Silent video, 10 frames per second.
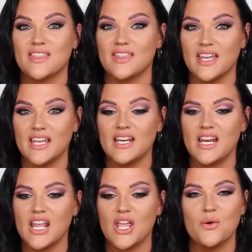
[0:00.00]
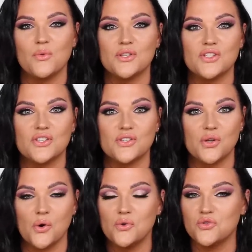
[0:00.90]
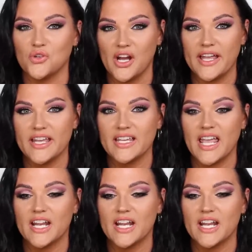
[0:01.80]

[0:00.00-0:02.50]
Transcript: thin, it was so drying,